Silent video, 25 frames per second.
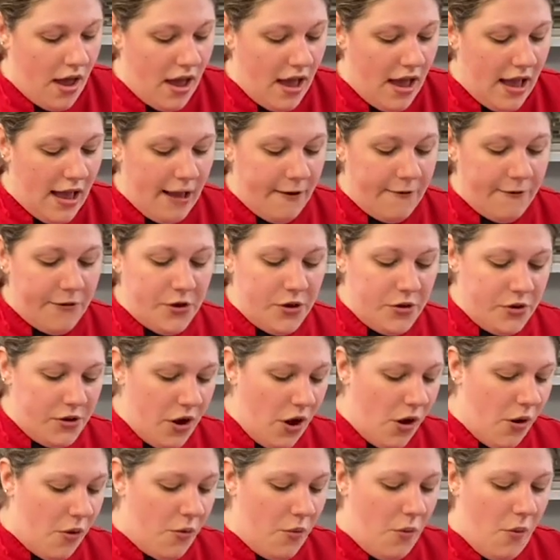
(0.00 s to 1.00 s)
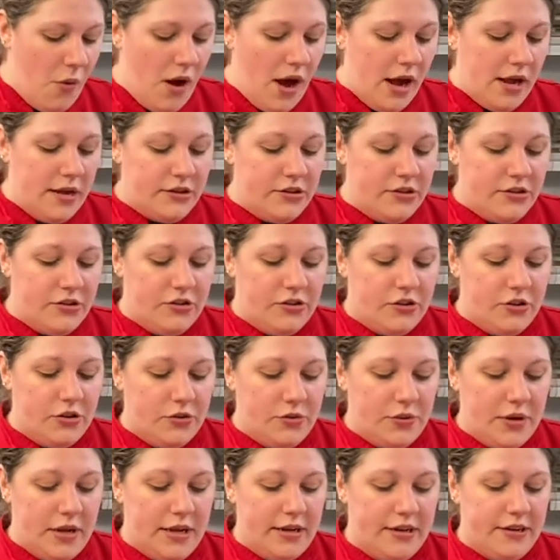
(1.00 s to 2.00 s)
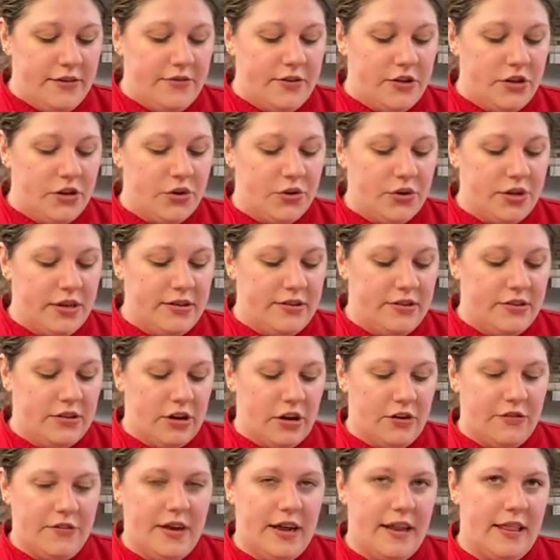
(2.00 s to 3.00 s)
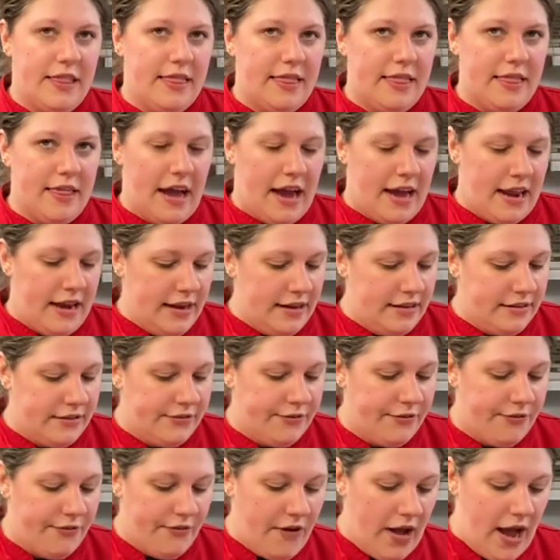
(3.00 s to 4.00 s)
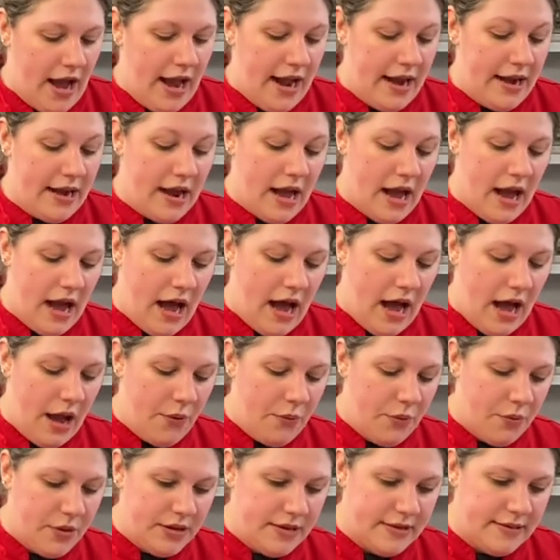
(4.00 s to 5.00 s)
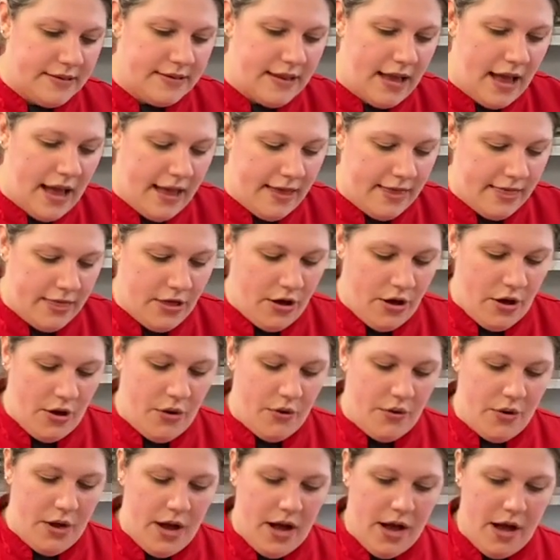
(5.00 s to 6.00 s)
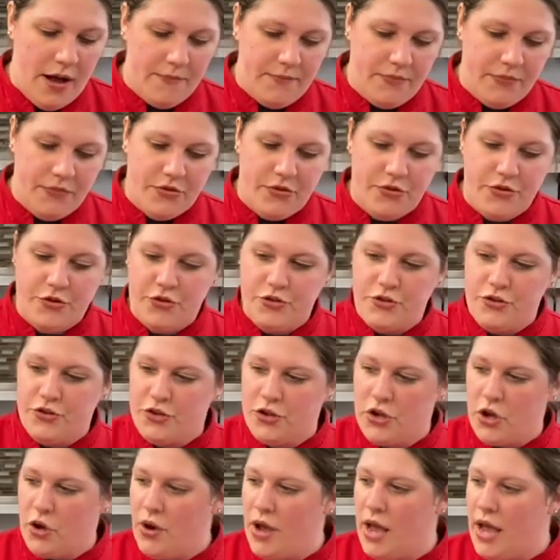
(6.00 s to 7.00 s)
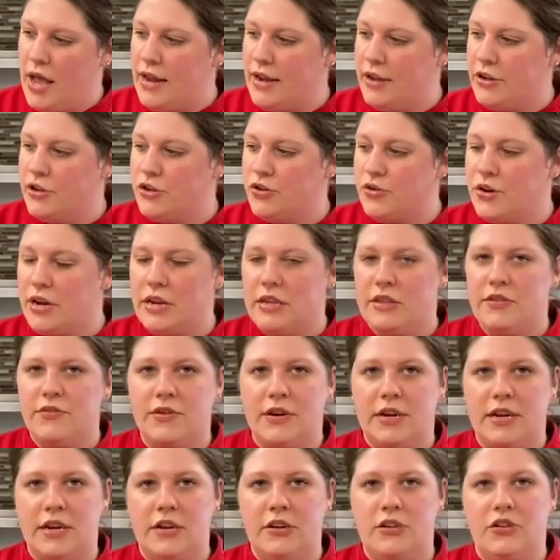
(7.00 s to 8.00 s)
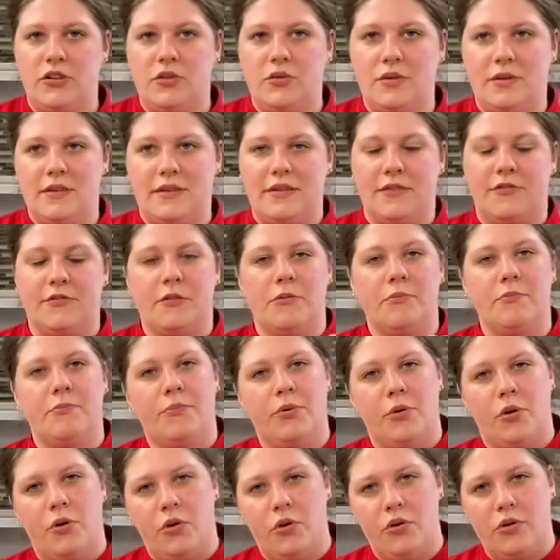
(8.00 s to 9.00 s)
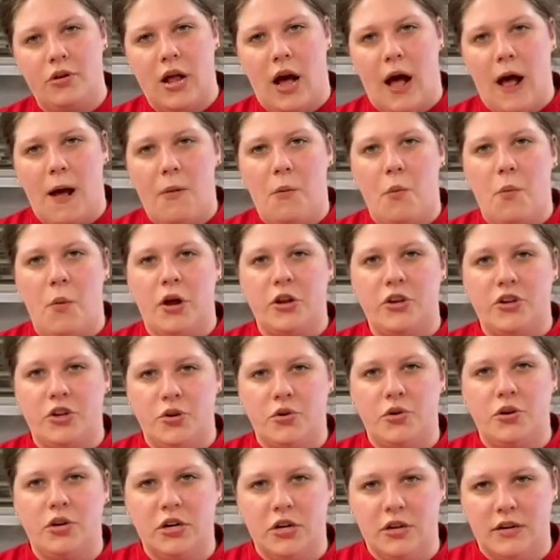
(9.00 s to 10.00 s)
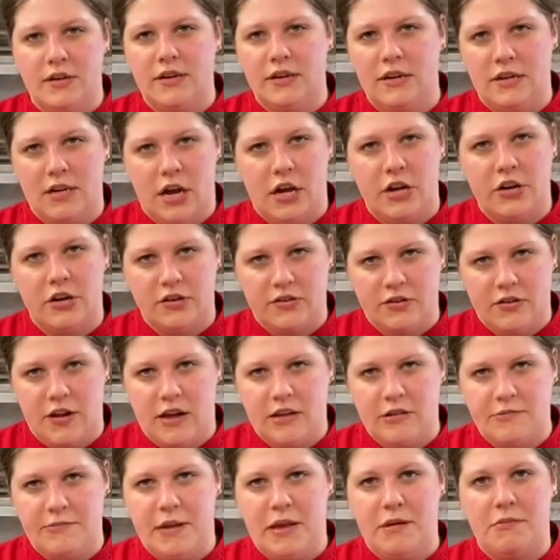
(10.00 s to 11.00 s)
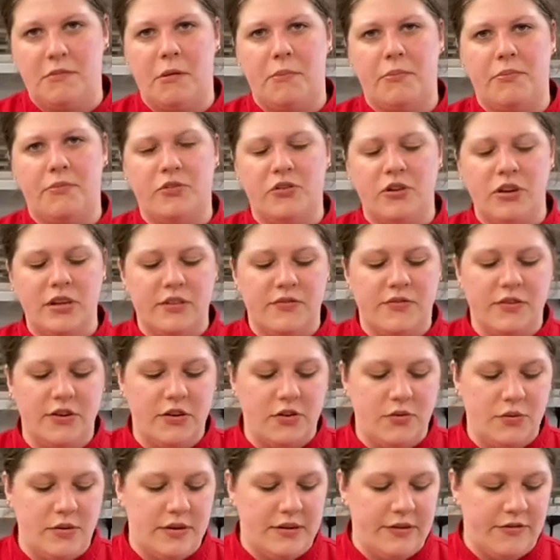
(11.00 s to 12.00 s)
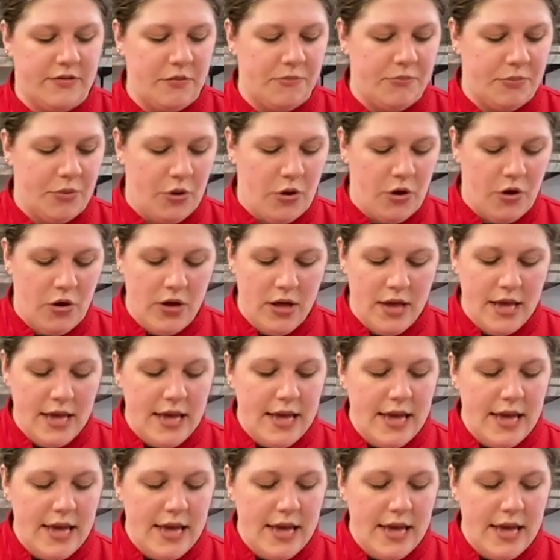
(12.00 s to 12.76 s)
If you don't want to individually serve it, that is fine. I would say though, go ahead and transfer it into a different bowl, not what you cooked in, not your saucepan, but transfer into a different bowl.